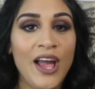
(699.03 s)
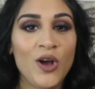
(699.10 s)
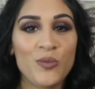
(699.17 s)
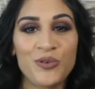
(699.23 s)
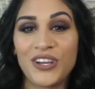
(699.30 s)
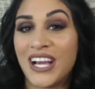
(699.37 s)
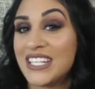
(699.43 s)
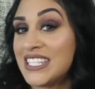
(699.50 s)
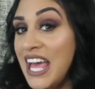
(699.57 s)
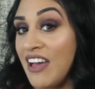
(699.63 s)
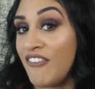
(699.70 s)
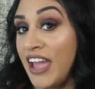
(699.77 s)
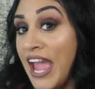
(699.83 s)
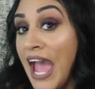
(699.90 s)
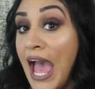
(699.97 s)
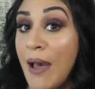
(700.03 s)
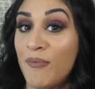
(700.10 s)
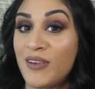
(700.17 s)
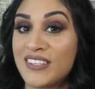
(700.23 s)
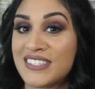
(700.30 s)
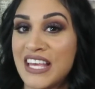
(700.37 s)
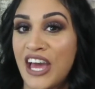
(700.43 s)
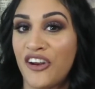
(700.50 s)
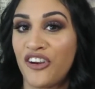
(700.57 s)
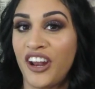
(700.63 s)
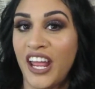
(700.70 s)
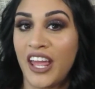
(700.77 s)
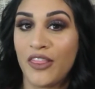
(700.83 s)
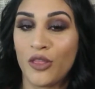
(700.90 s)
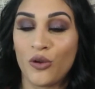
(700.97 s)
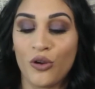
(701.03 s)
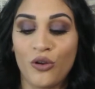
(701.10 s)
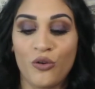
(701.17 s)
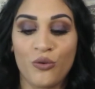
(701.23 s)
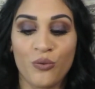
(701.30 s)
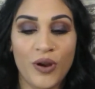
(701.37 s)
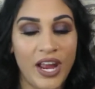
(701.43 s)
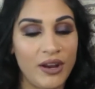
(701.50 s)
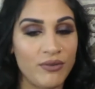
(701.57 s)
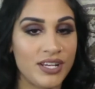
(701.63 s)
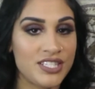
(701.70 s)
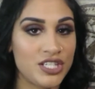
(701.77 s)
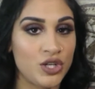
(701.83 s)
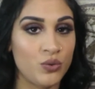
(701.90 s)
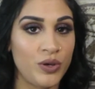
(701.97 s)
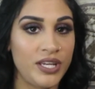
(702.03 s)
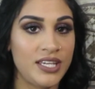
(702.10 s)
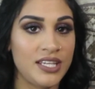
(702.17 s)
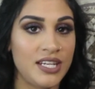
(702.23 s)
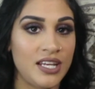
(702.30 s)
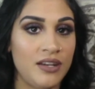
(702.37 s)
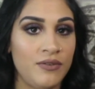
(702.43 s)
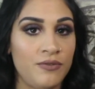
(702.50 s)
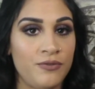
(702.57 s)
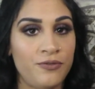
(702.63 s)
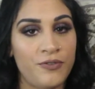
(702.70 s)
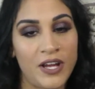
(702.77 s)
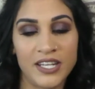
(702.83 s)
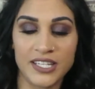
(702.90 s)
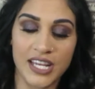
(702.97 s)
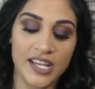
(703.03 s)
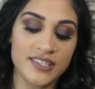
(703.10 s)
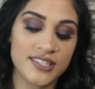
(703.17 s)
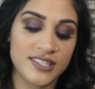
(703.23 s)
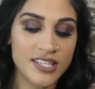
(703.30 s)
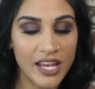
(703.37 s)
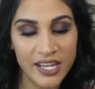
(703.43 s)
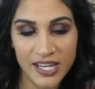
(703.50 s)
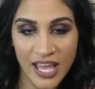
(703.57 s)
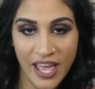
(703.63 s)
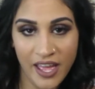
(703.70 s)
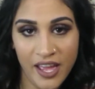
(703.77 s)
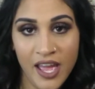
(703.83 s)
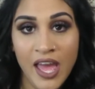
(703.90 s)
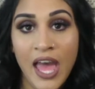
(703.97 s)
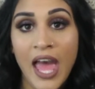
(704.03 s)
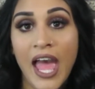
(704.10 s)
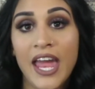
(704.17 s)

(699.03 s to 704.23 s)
I hope you guys have a happy Saturday and a great rest of your weekend and fun day Sunday.